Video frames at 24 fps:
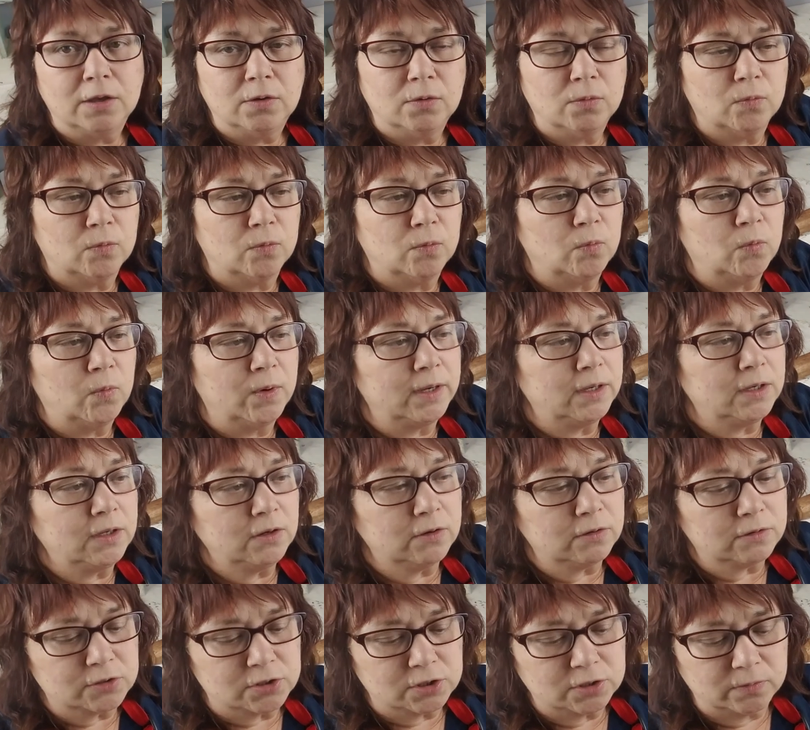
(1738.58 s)
When
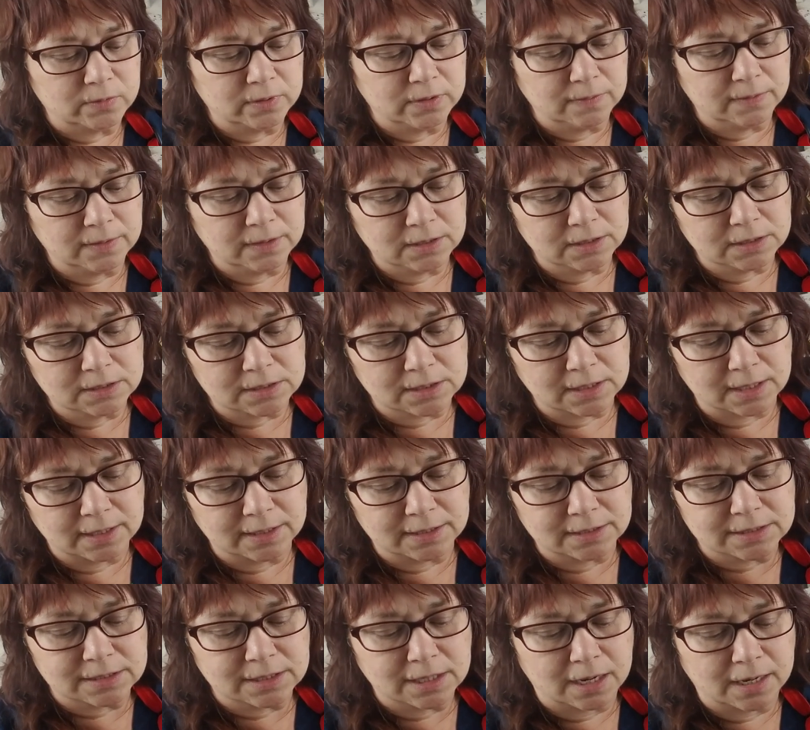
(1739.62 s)
you're doing this and
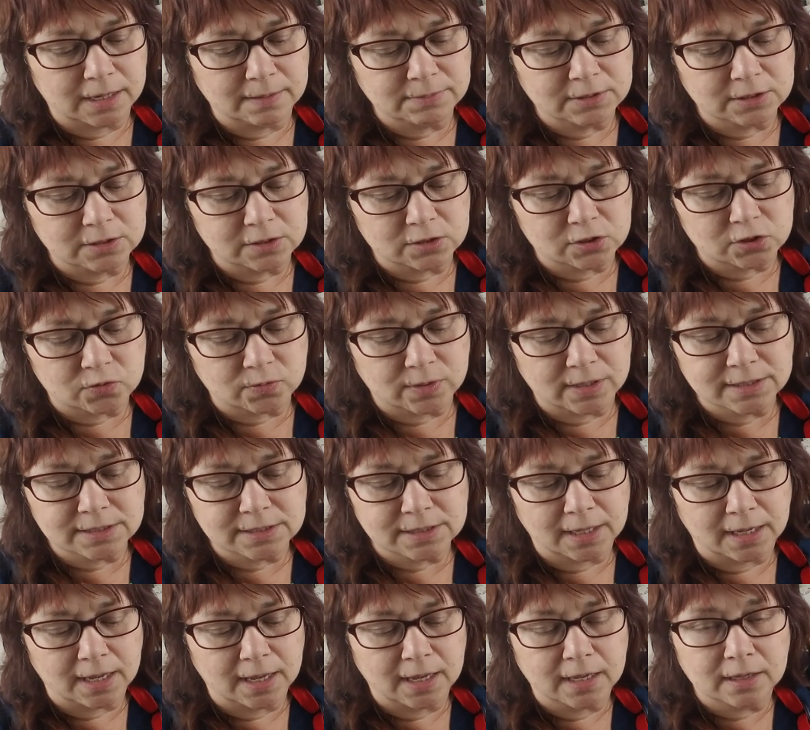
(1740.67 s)
it's time to distress
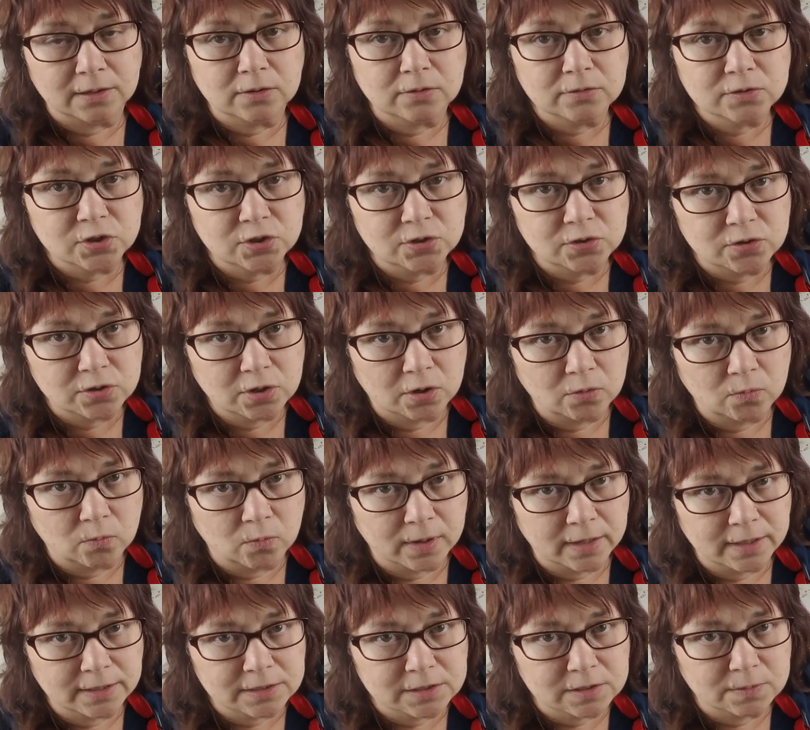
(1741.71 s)
the handles, you don't
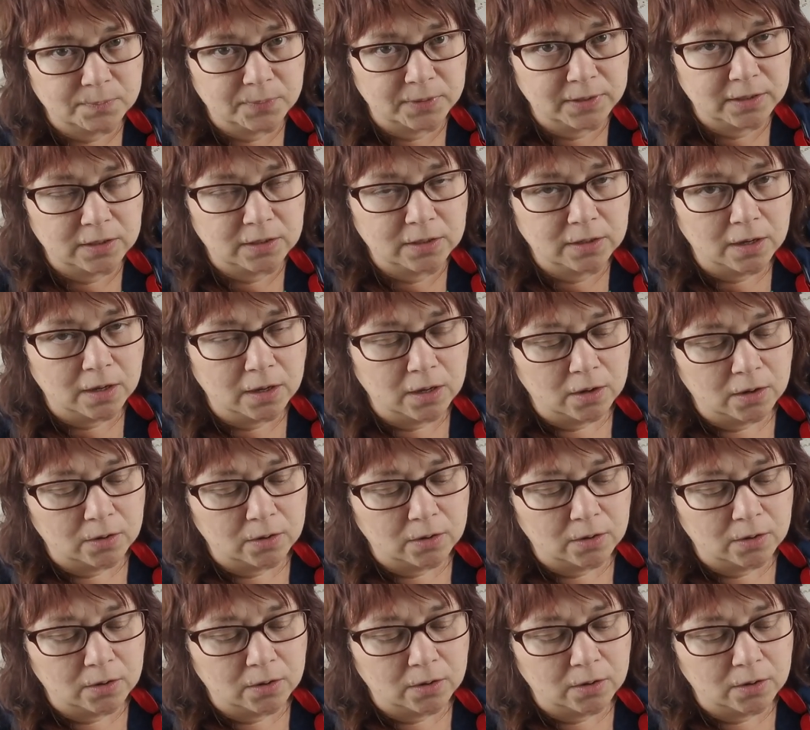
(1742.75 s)
want it to be,